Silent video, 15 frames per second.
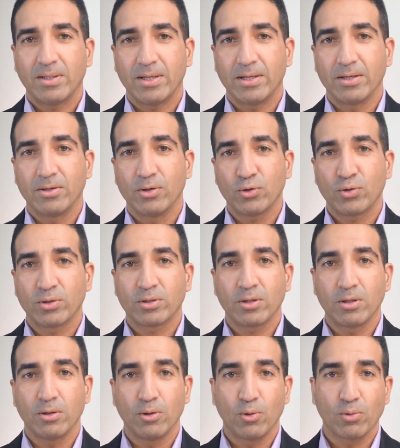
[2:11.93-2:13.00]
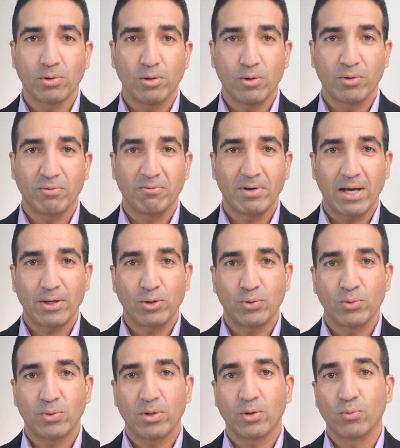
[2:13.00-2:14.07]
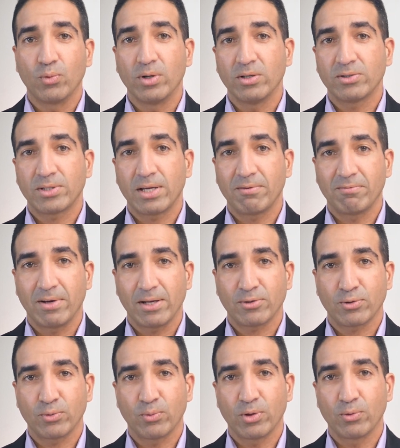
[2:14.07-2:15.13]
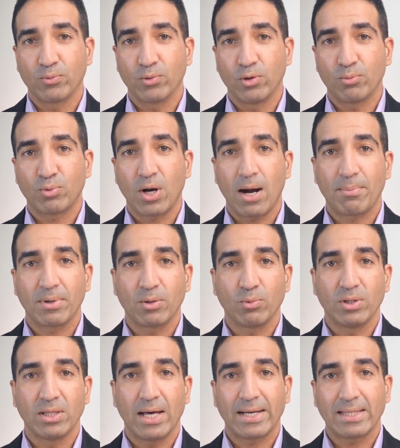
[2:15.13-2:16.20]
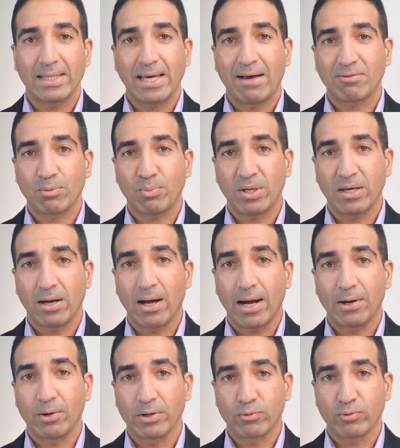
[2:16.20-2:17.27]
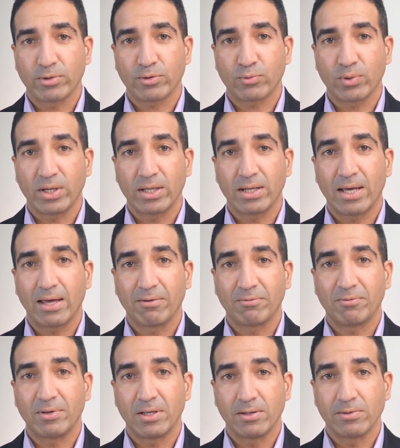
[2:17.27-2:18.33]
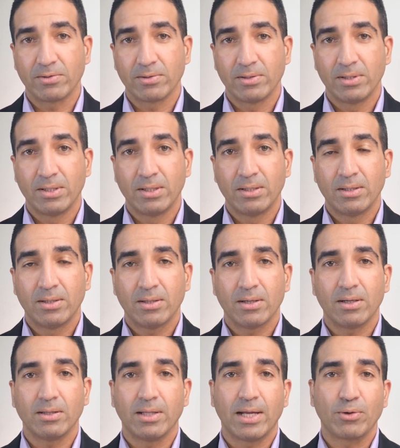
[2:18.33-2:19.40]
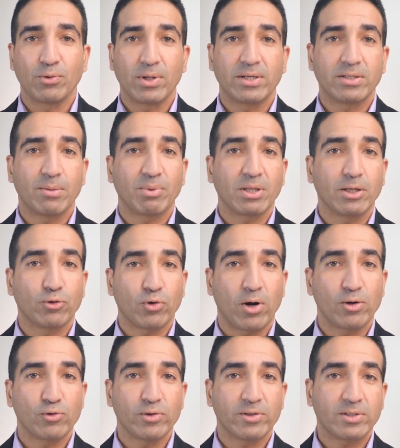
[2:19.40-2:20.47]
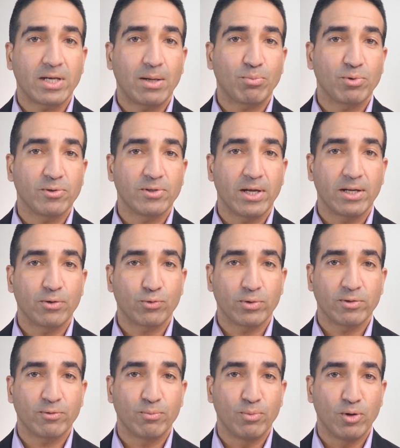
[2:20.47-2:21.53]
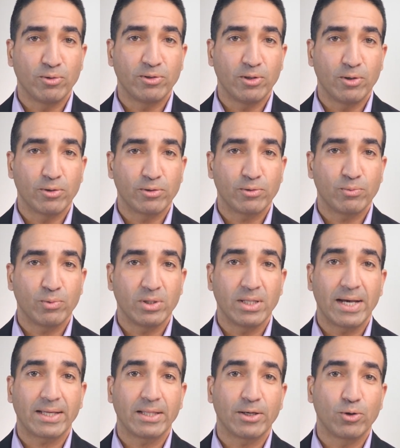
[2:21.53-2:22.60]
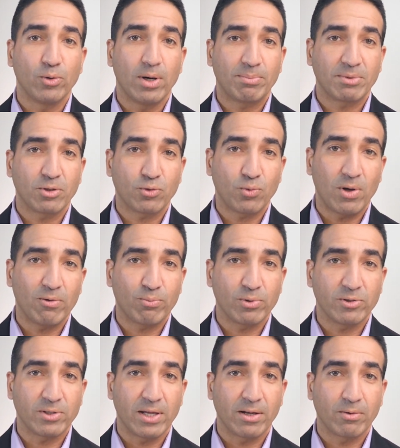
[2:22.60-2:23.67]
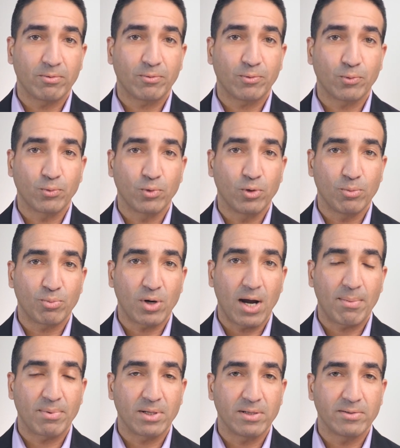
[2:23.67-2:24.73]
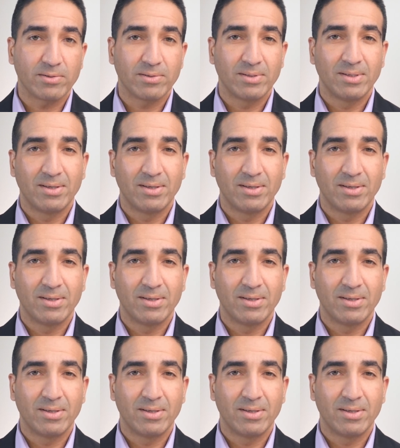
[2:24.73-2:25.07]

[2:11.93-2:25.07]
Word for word: In addition to the lower loan-to-value, a real estate investor with a rural property will likely have to pay a higher interest rate and fees. A lender that typically charges ten percent interest for most loans will likely go up to twelve percent for rural properties.